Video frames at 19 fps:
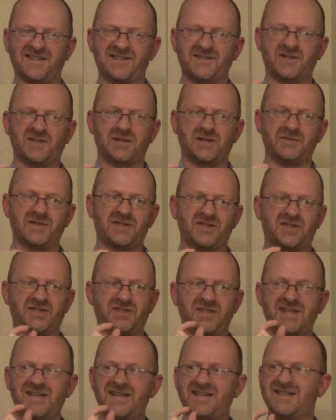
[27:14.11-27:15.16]
as it showed the
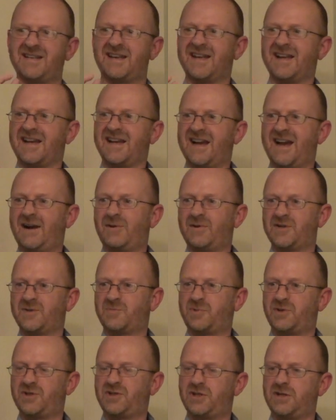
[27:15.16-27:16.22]
seed, how it's
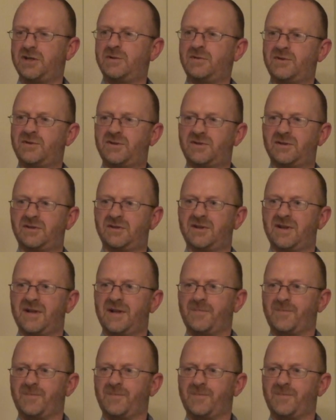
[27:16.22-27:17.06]
produced and